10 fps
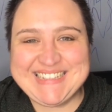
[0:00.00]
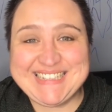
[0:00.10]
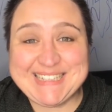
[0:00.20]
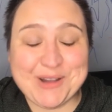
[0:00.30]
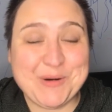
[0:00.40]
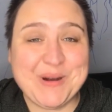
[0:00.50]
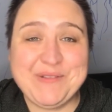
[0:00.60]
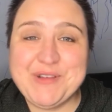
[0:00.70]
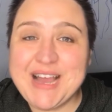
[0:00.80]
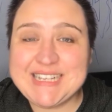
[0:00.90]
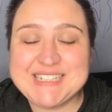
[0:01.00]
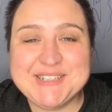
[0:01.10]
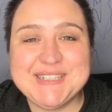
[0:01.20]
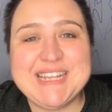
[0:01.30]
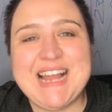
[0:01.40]
So, if you ask
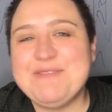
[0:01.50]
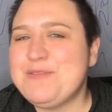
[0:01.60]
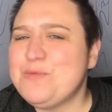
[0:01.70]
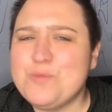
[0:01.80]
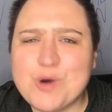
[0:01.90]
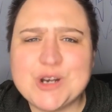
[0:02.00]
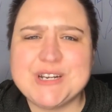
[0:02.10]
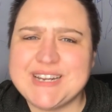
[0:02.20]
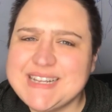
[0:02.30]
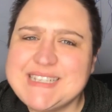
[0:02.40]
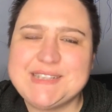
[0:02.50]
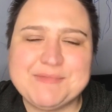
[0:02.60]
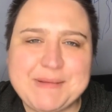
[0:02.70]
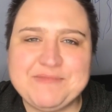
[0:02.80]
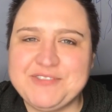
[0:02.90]
yourself, what is
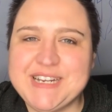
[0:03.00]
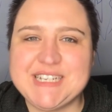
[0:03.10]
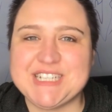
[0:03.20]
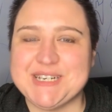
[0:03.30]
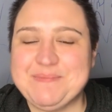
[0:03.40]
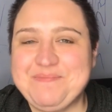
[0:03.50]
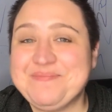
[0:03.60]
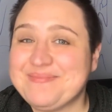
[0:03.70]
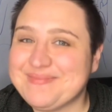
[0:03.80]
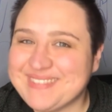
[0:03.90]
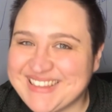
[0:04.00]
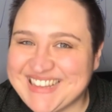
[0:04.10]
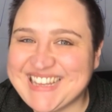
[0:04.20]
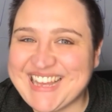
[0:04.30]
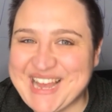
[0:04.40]
web fiction?
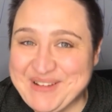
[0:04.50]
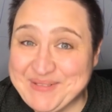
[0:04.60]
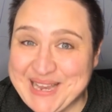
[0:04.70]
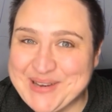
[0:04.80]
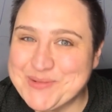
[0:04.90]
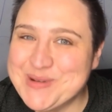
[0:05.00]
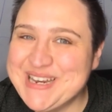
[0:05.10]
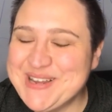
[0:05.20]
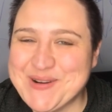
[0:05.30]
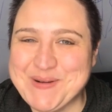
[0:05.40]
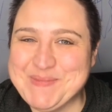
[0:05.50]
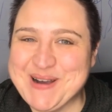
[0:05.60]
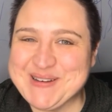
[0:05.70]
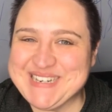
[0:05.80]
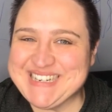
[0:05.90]
I've got a video
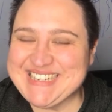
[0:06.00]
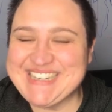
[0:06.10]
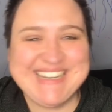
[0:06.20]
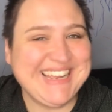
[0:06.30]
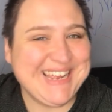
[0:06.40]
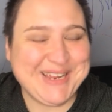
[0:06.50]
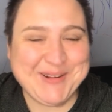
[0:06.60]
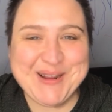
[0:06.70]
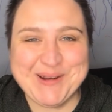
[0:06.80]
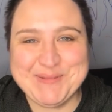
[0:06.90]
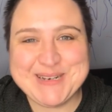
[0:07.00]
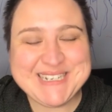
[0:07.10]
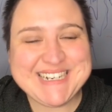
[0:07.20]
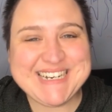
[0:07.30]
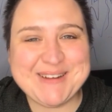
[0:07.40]
about it. You can
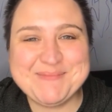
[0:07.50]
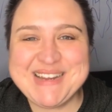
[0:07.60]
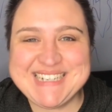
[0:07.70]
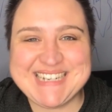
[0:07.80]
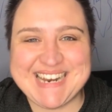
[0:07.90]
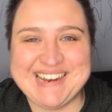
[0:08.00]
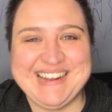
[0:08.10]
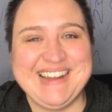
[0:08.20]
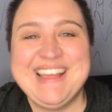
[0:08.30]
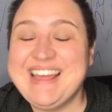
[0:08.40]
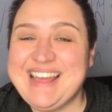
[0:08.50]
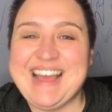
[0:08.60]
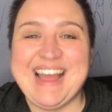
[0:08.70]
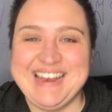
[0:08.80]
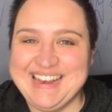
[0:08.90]
watch it on my channel.
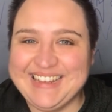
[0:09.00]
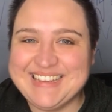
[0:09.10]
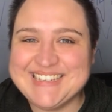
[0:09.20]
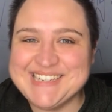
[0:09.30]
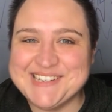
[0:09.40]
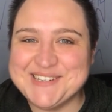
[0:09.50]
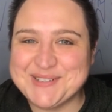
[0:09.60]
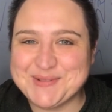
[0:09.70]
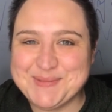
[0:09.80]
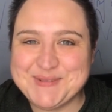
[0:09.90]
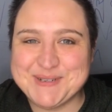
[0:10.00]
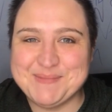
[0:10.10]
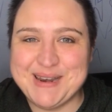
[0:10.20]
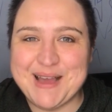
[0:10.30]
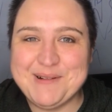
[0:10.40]
I link it in the
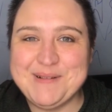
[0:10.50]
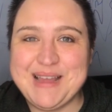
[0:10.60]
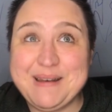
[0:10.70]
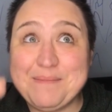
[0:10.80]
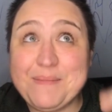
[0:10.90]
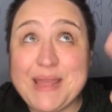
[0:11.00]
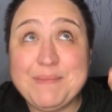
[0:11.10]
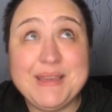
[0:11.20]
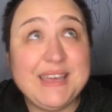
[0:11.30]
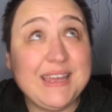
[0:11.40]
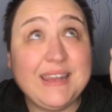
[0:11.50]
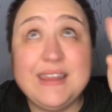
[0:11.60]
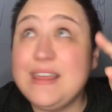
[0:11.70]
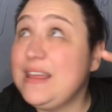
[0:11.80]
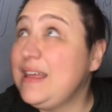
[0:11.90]
description below, and maybe in
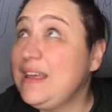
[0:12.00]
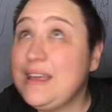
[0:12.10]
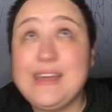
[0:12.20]
the